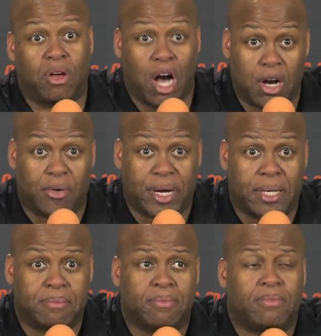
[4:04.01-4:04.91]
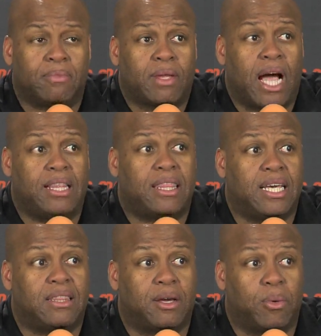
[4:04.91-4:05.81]
hungry. I
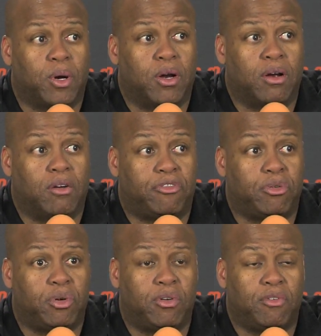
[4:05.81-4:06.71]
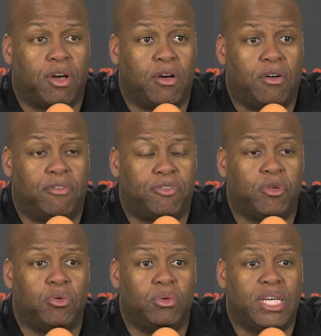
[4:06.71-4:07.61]
think there were a few a
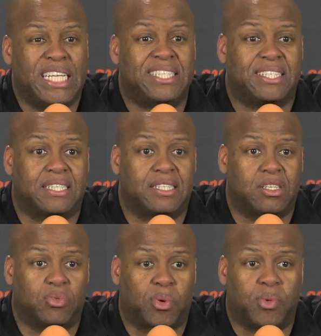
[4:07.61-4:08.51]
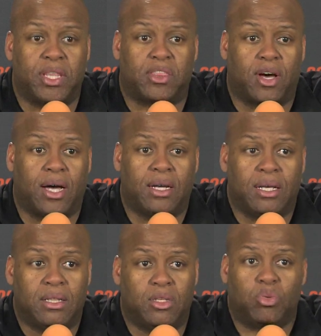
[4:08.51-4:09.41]
few instances where we thought
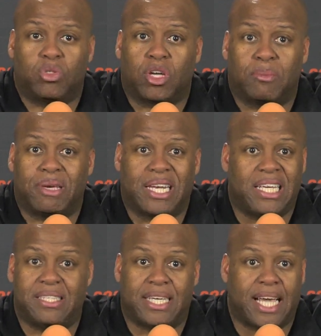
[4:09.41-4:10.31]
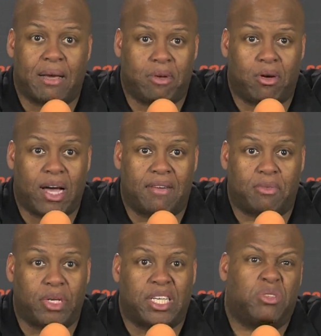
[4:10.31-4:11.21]
this was going to be an easy game. We don't have to.
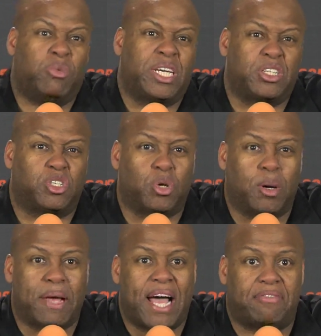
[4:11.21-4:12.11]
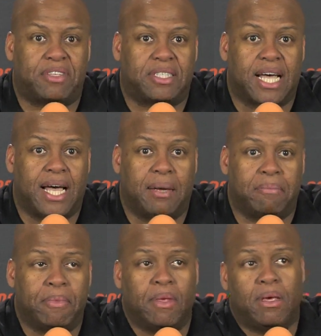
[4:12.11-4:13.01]
We can we can show up half the time.
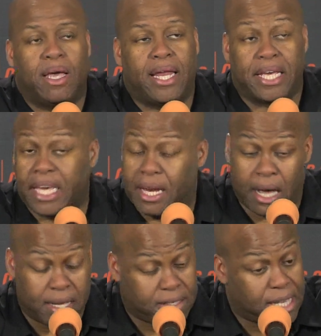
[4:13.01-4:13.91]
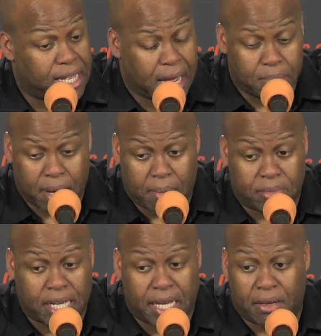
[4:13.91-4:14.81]
And again, I say I'm, I'm
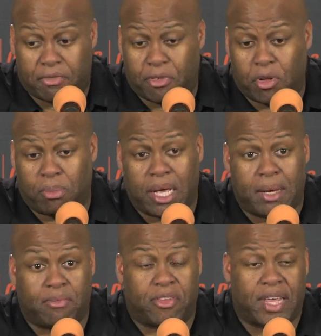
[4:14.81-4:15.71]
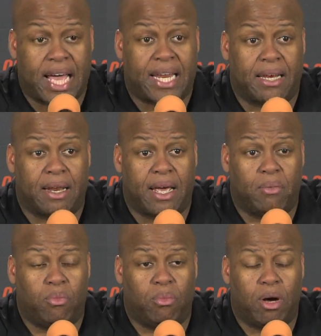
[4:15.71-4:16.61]
taking full blame for that. And,
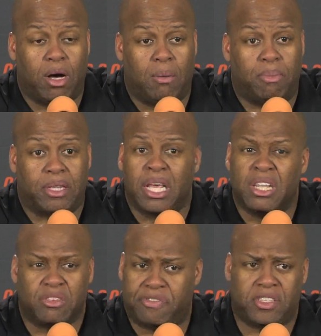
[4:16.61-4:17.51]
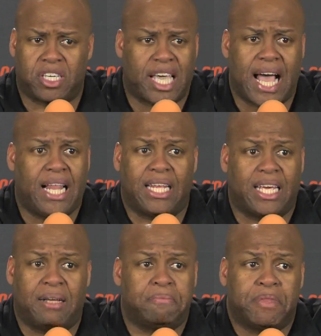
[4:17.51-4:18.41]
and uh, but the
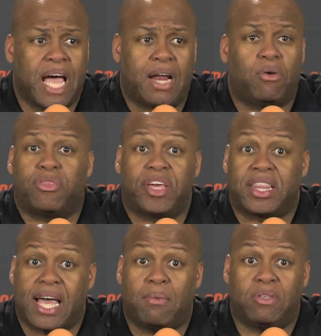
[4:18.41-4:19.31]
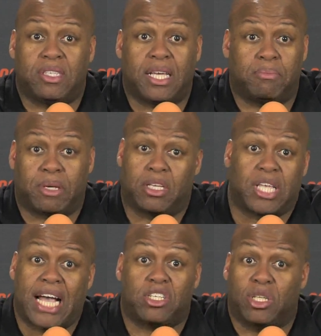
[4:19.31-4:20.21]
physicality, I don't think that was it because
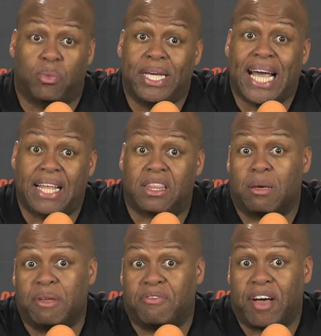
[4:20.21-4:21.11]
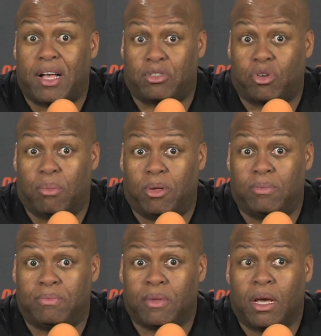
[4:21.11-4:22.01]
actually we got them in foul trouble.
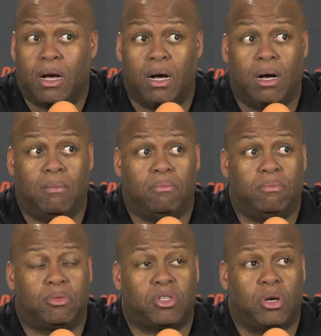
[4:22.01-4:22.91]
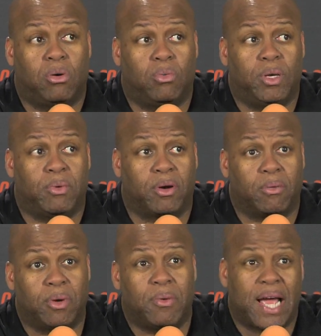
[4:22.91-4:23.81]
Um, so we were
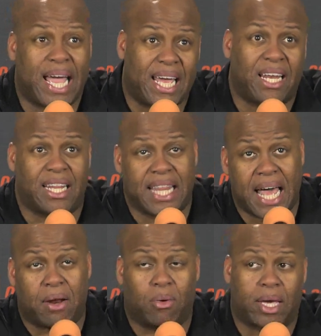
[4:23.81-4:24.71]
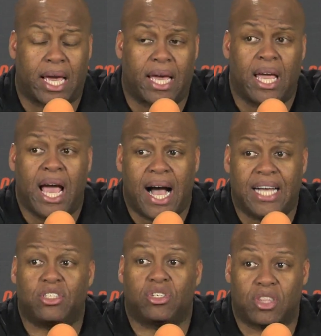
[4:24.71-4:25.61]
we were handling that okay. I
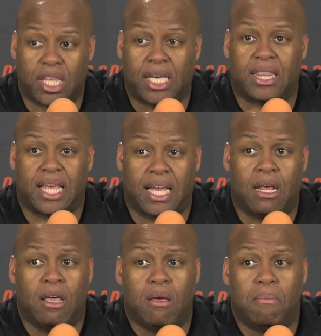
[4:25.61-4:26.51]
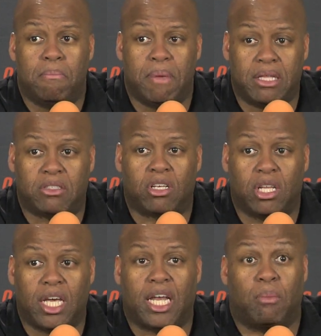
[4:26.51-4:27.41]
just think that
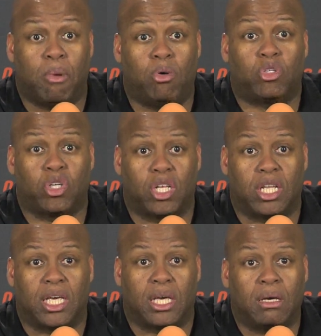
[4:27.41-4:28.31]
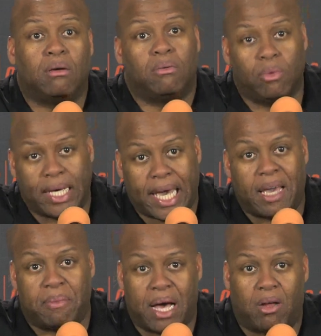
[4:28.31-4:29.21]
mentally and emotionally we
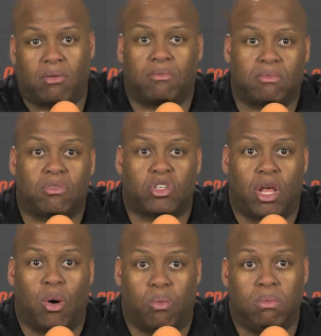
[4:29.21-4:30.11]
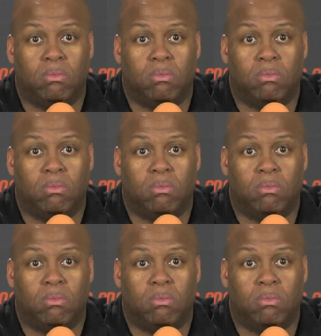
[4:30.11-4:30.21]
came out slow.